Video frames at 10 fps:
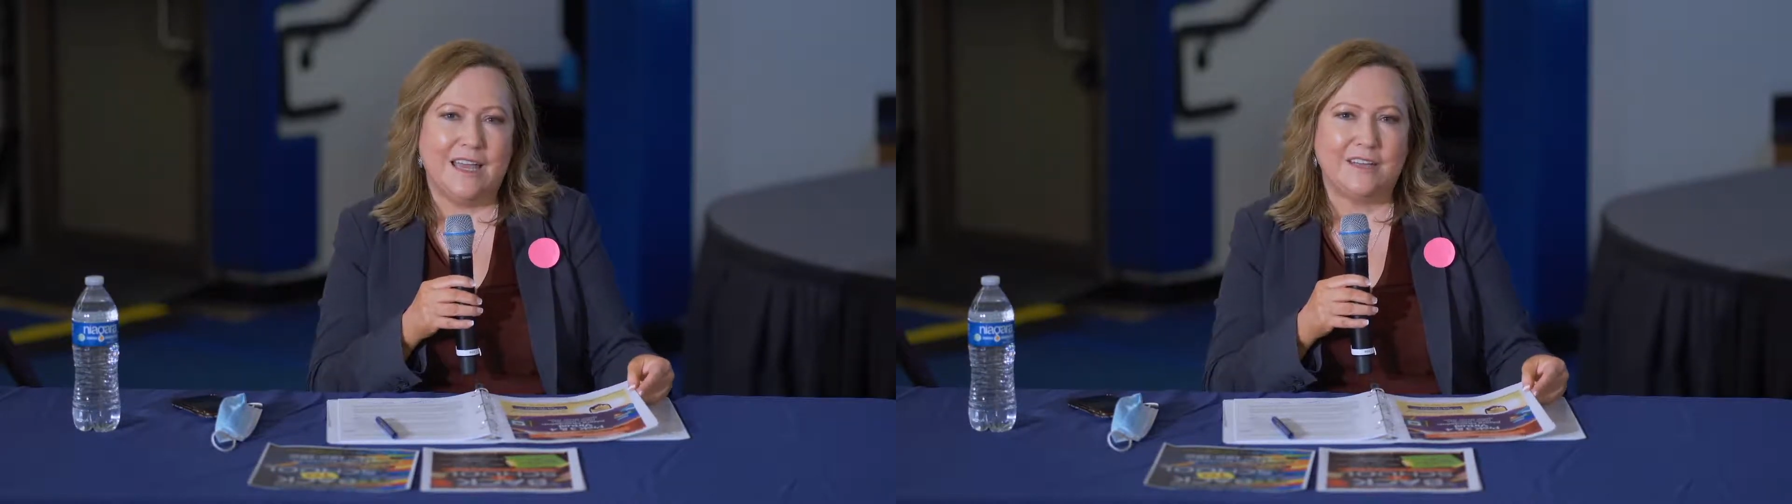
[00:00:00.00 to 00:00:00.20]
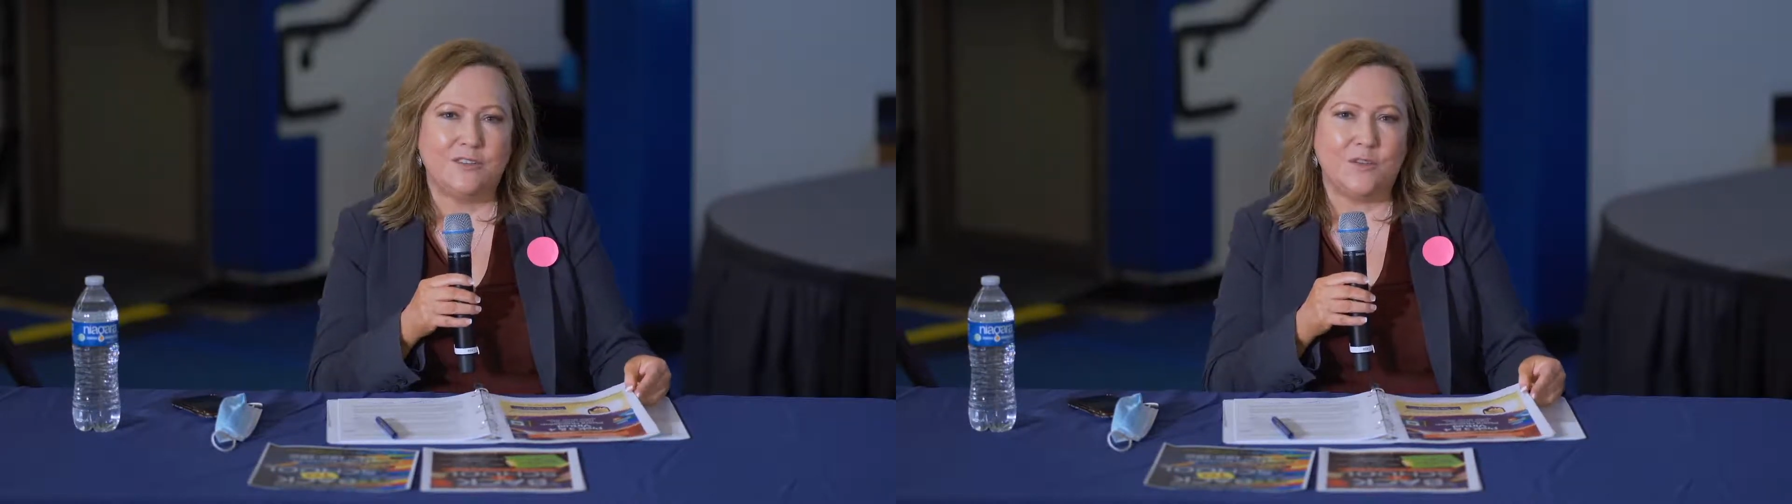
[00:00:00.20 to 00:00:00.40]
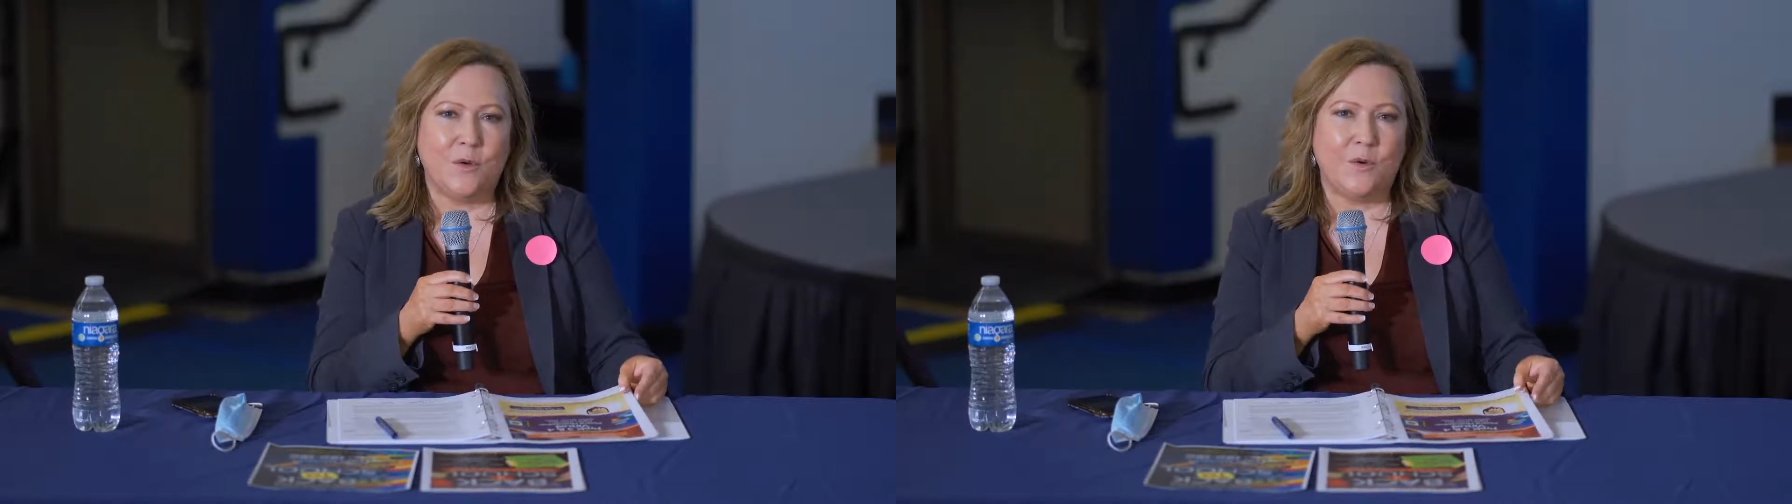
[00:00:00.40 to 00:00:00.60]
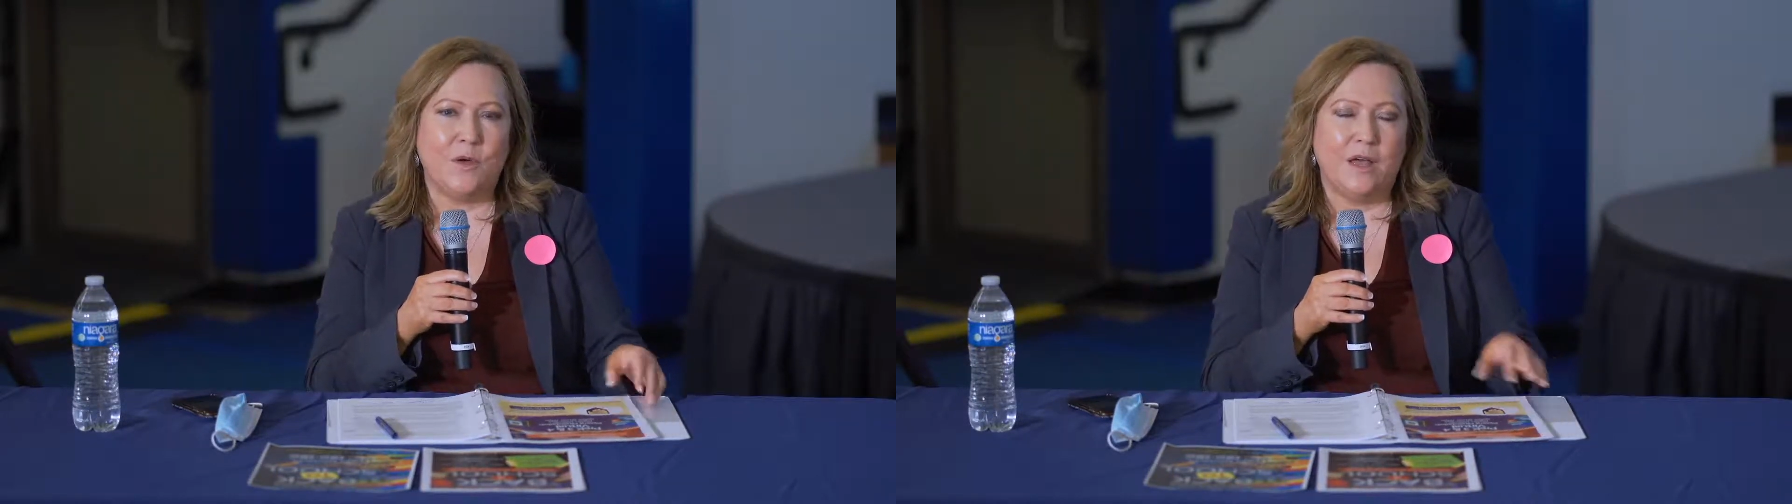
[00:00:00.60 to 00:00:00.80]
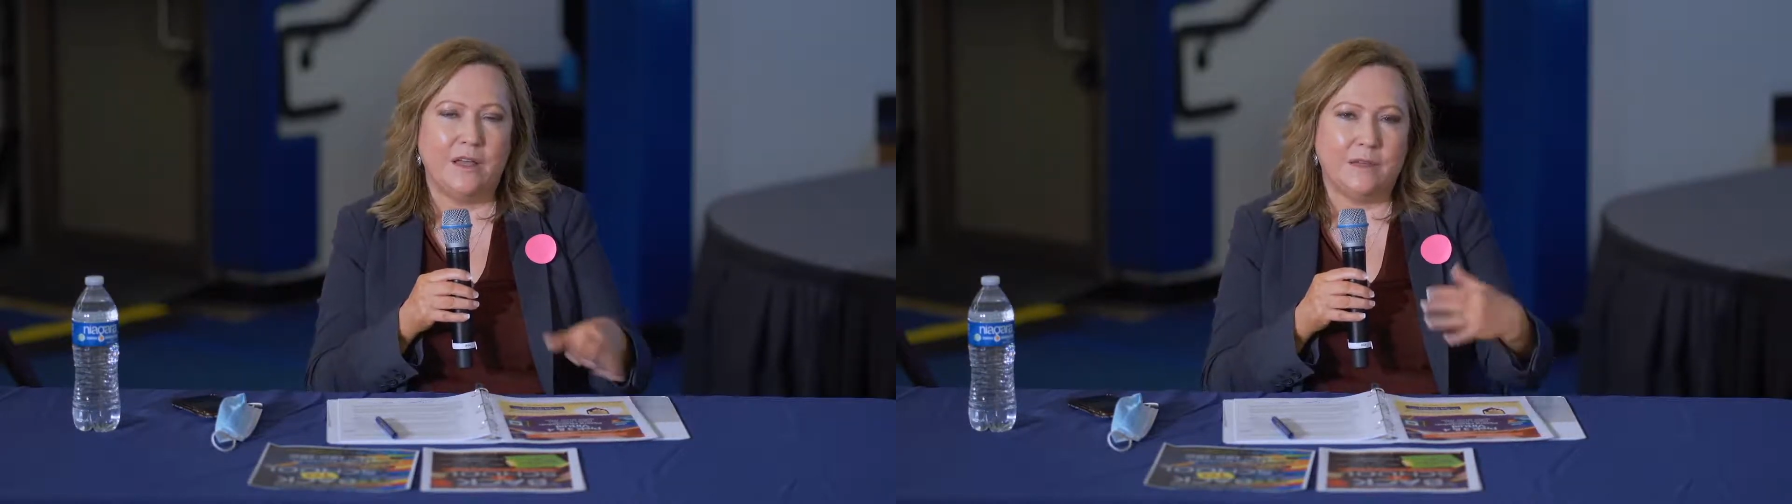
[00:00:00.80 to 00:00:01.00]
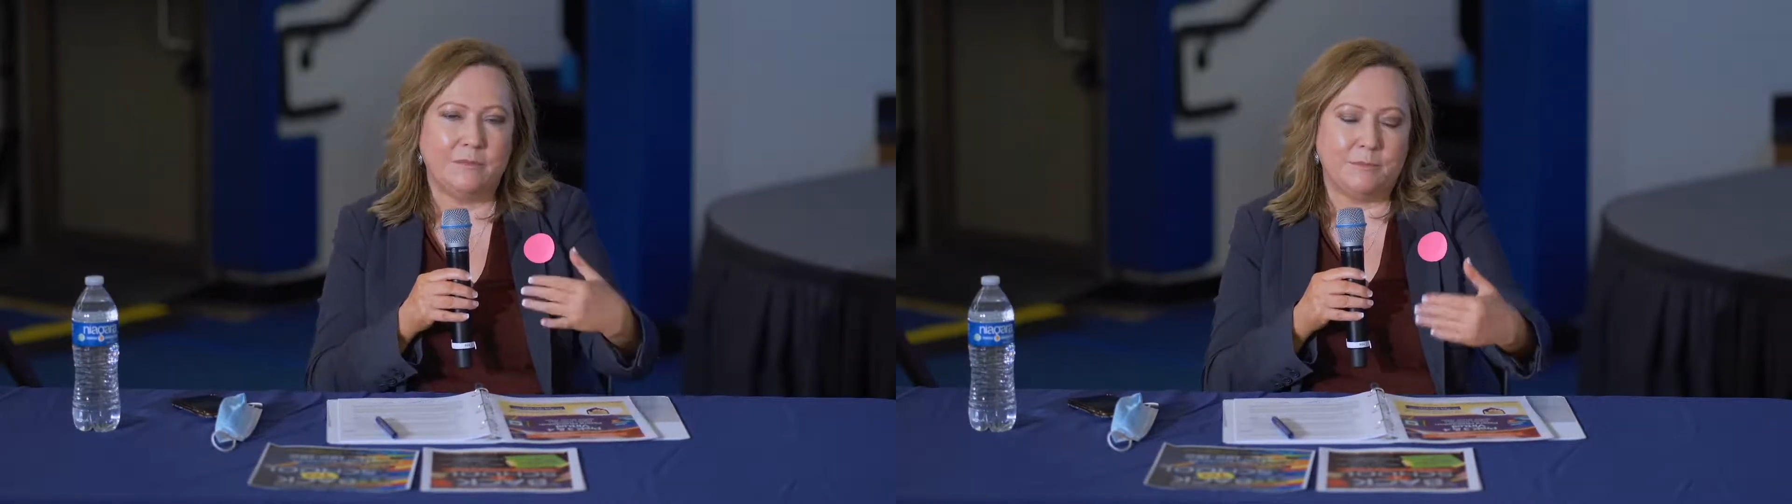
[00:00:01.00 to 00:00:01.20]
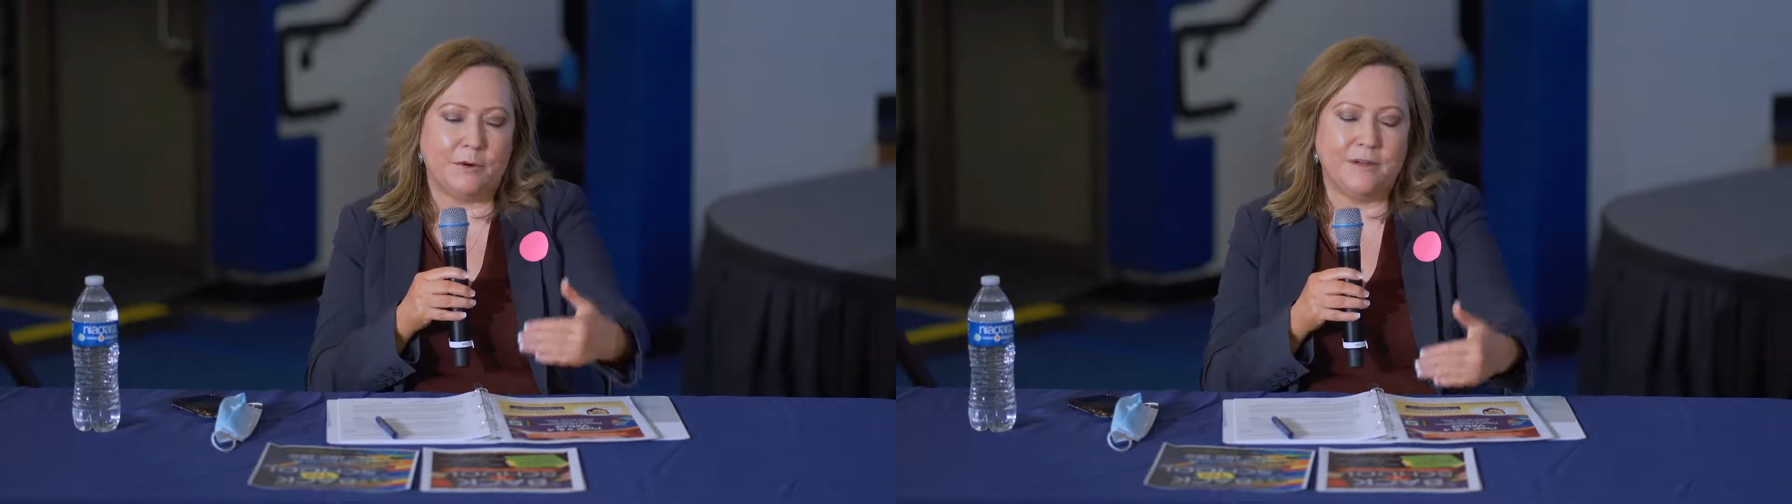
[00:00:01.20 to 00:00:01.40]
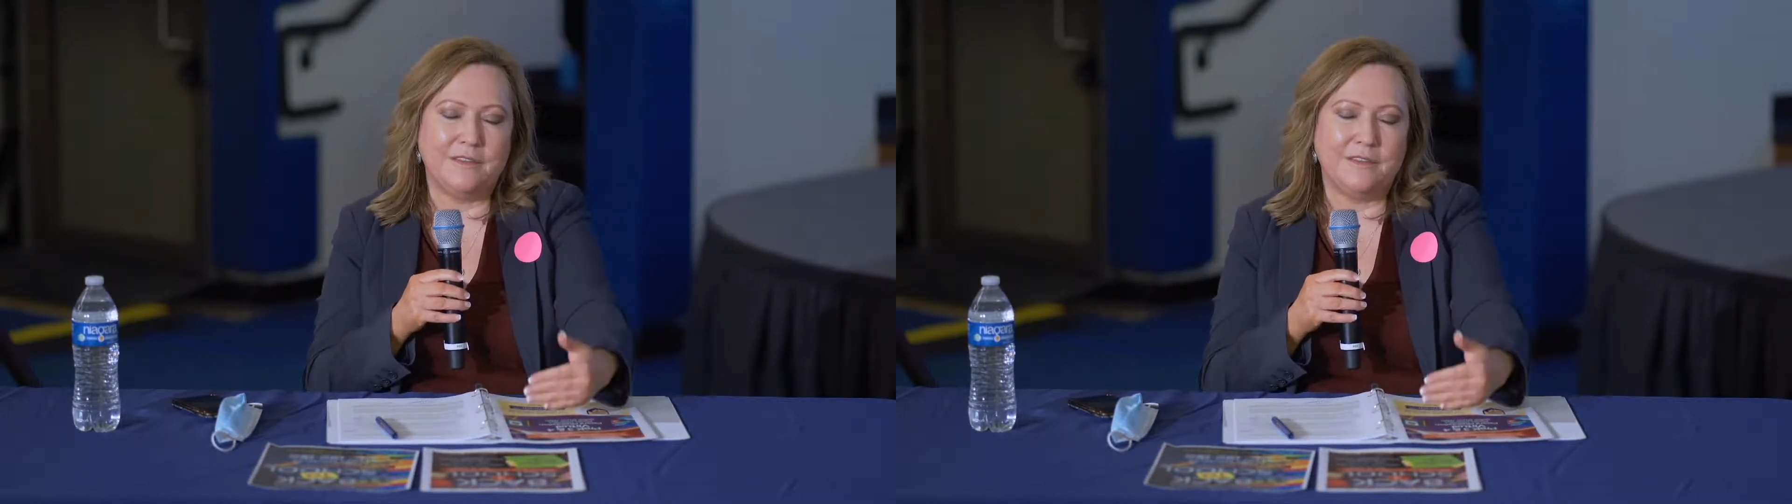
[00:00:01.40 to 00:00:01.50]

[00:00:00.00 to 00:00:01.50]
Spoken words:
And so part